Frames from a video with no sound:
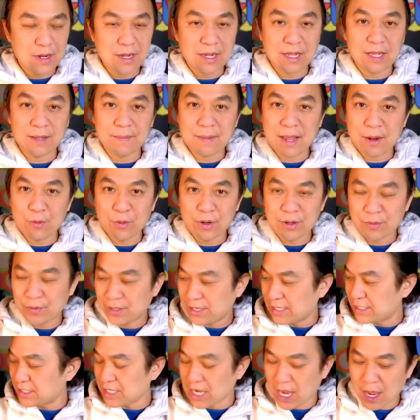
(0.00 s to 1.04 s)
I went
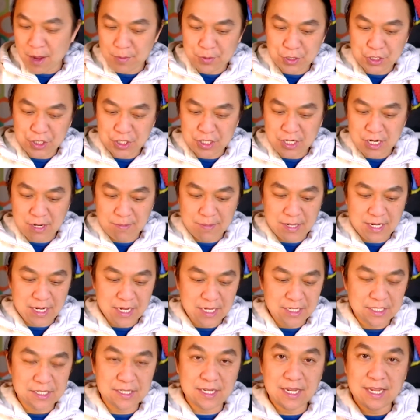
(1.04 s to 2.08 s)
with this option
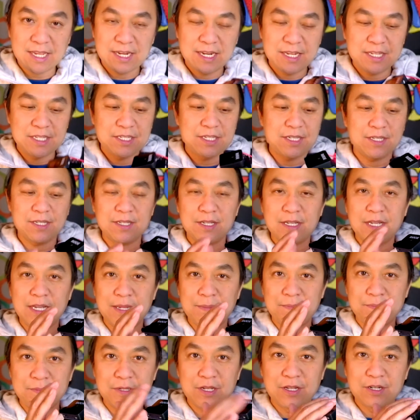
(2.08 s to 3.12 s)
because it is
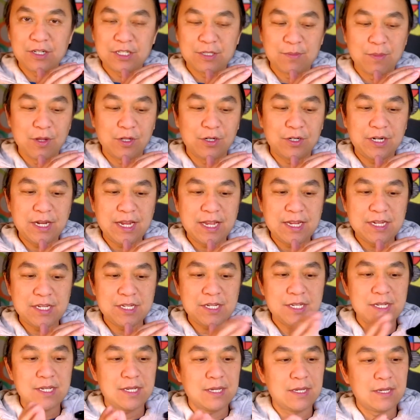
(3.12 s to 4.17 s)
on a smaller end.